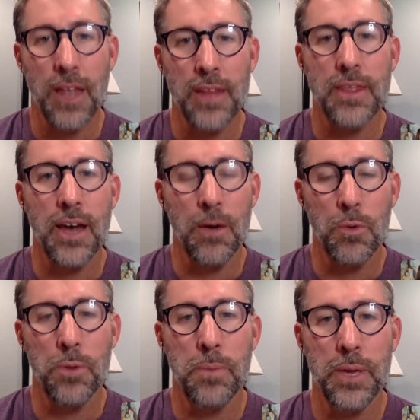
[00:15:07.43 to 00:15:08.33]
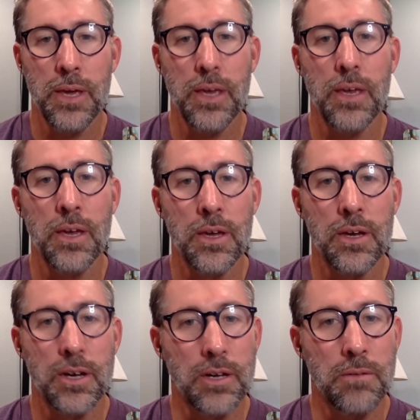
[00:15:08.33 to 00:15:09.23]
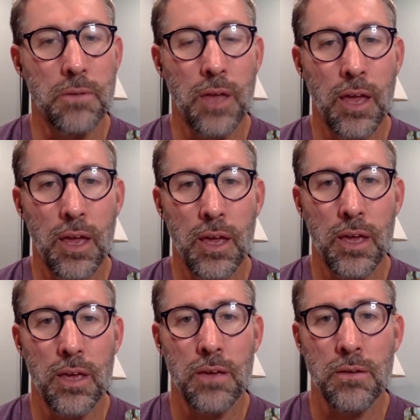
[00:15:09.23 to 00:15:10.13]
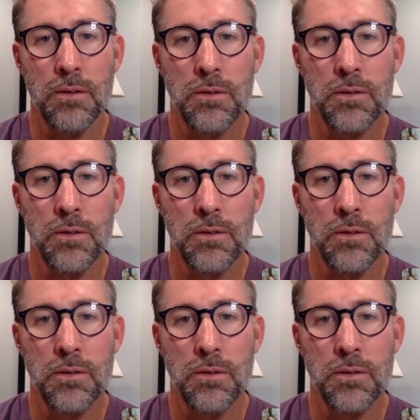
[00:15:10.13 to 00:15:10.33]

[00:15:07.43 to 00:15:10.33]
like that would be a